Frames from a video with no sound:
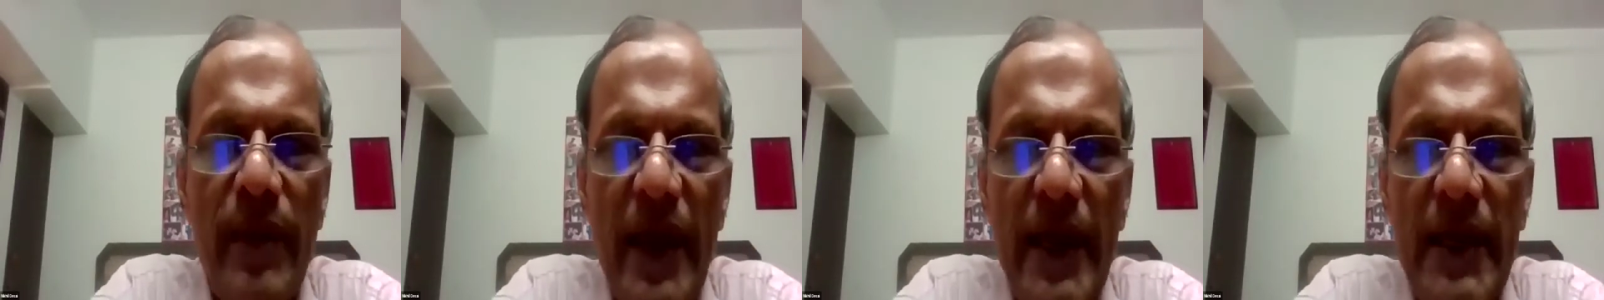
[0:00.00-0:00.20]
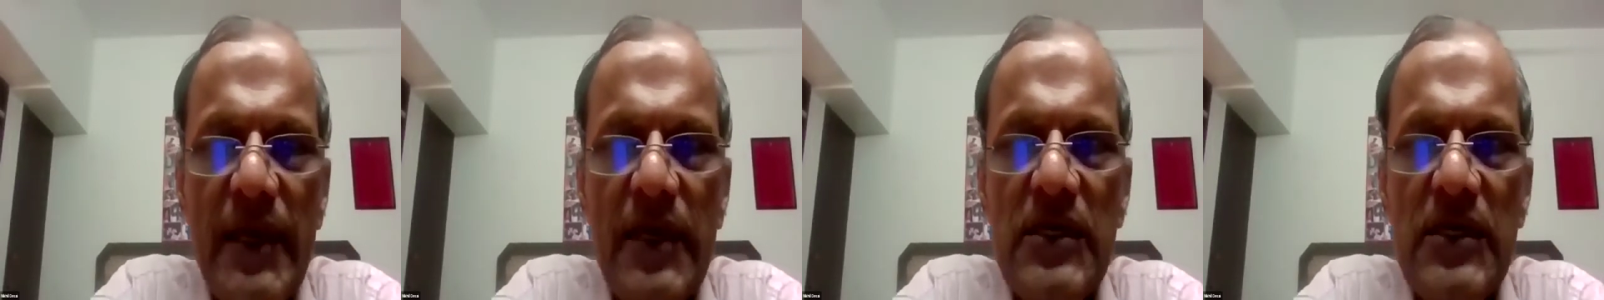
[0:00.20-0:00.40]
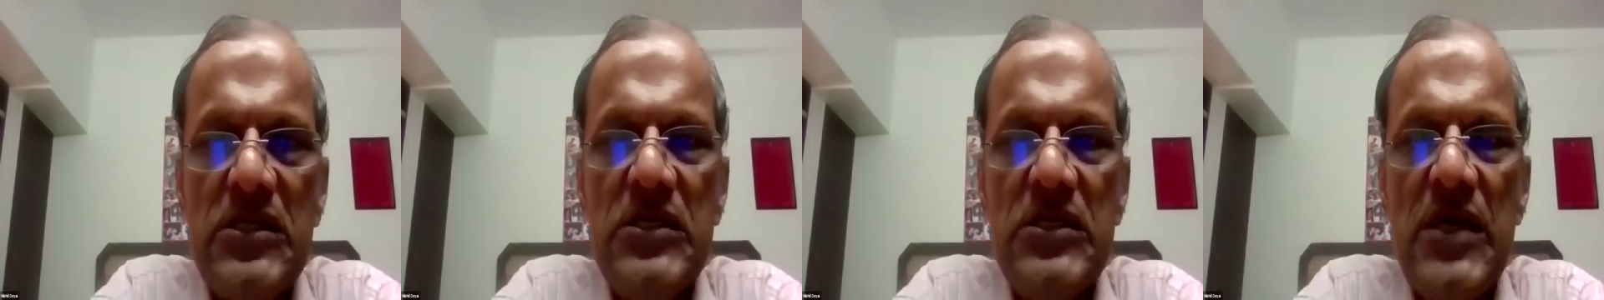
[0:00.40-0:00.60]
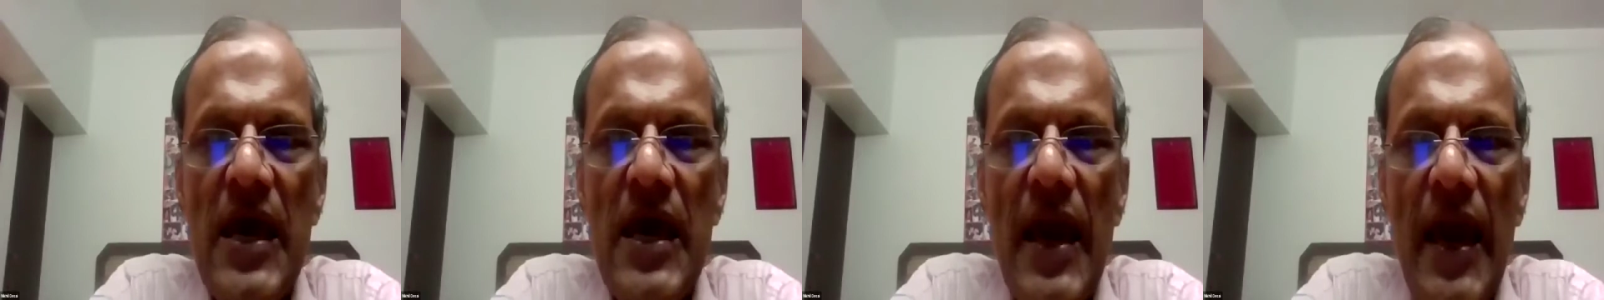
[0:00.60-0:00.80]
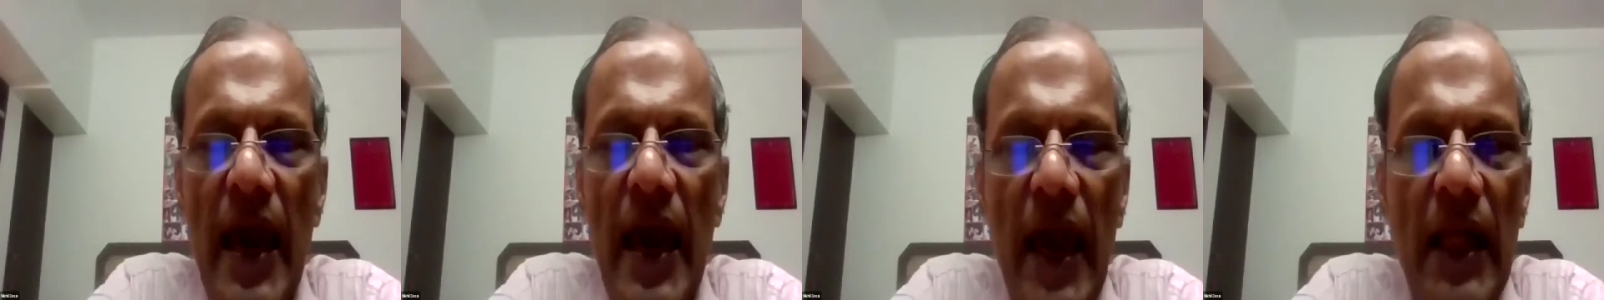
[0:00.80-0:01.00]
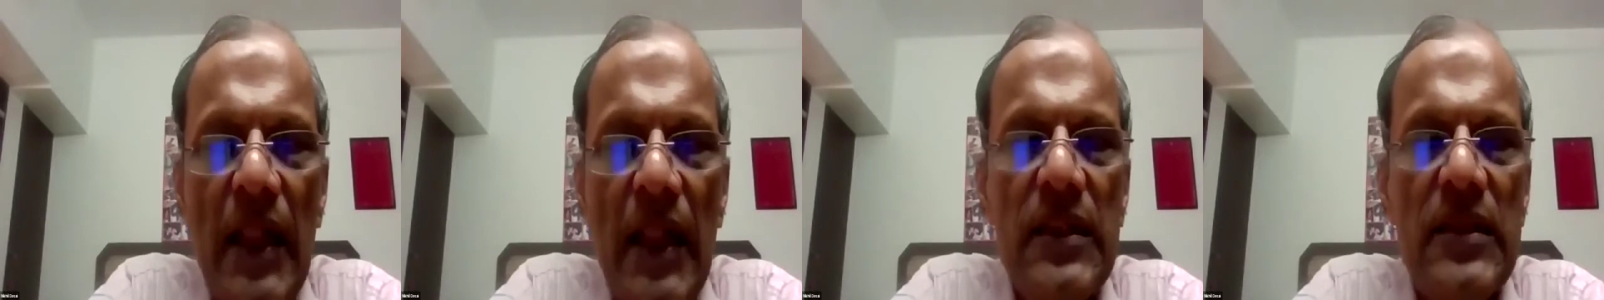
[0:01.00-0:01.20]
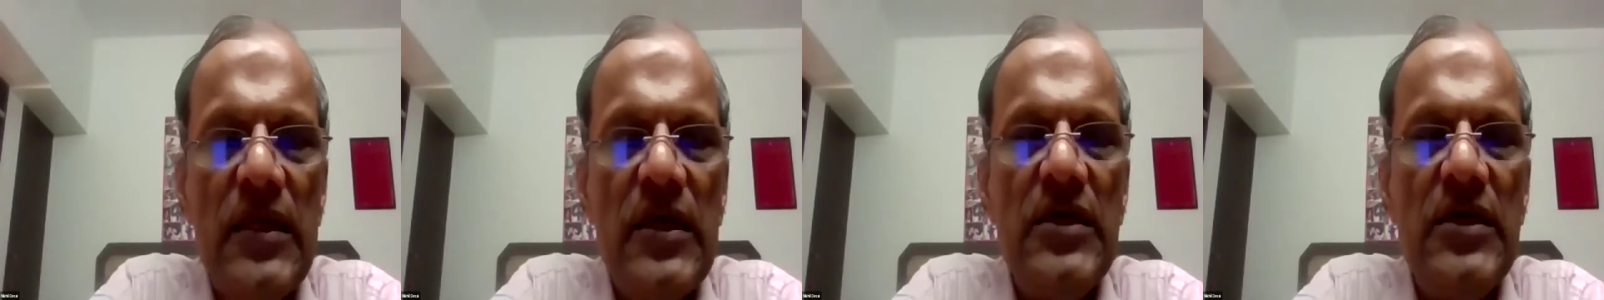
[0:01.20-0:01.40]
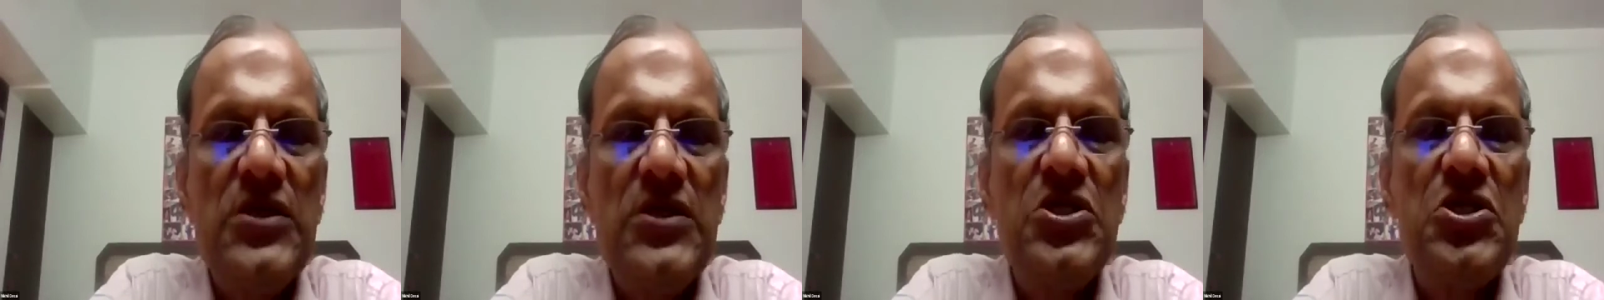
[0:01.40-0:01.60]
Point I'm trying to make is
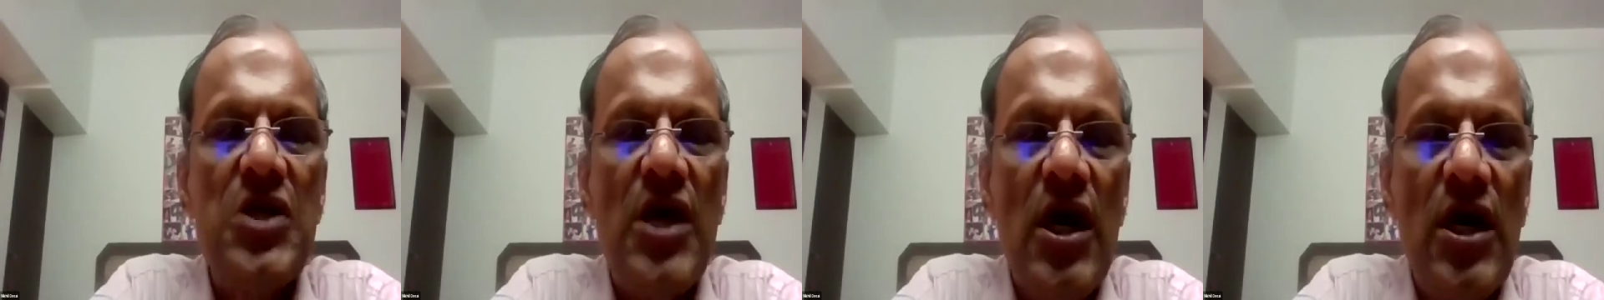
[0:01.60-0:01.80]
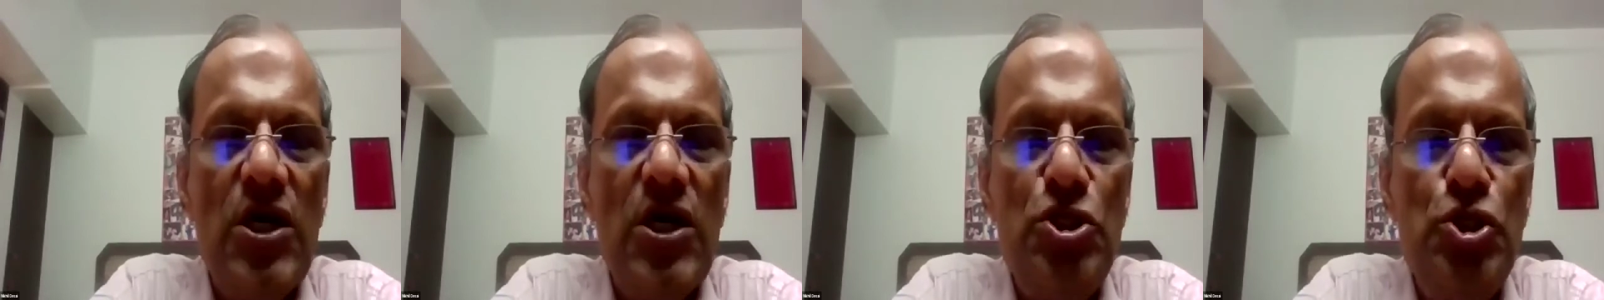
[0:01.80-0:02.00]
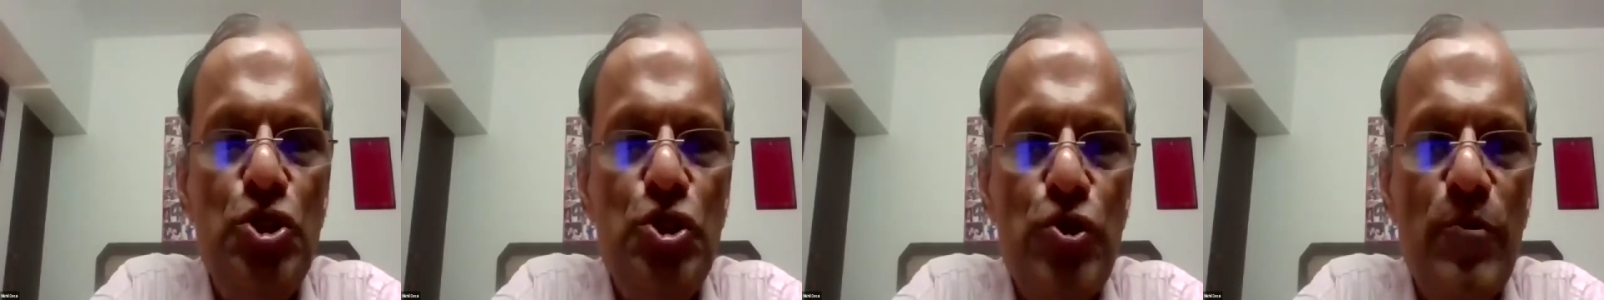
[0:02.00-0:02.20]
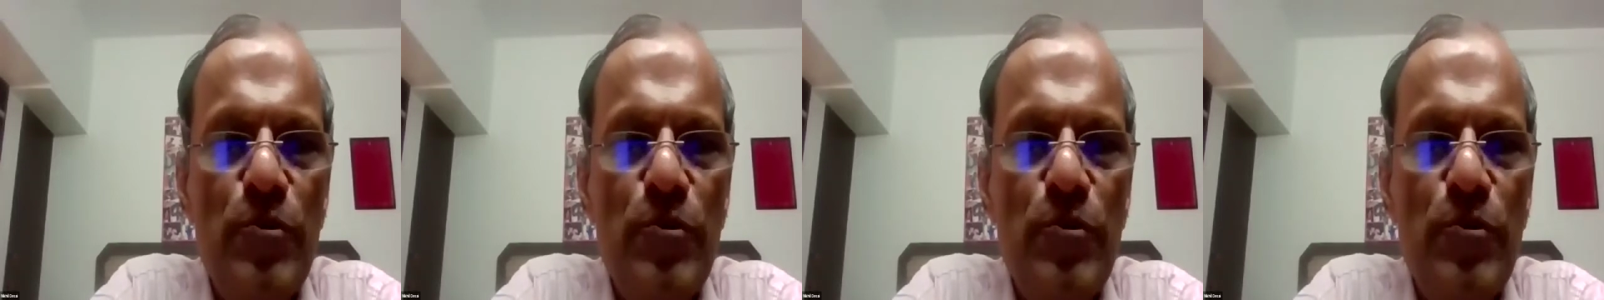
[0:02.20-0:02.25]
health is